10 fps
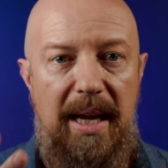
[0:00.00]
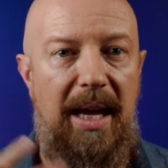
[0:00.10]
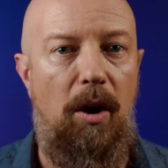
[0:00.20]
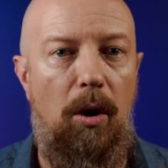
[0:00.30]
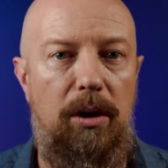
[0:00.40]

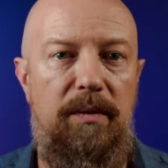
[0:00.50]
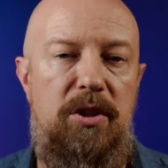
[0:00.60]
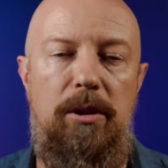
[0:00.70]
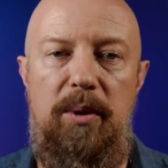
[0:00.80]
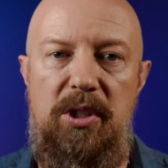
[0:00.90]
And all of
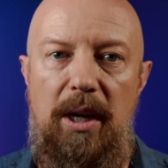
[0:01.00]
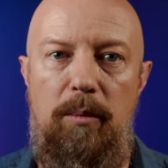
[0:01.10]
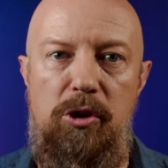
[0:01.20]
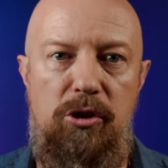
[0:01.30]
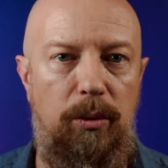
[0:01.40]
these LUMIX
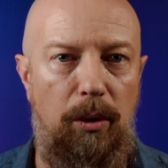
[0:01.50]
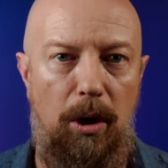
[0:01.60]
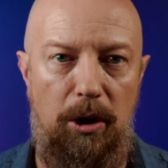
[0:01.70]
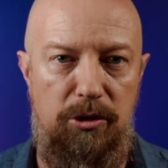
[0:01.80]
cameras shoot log.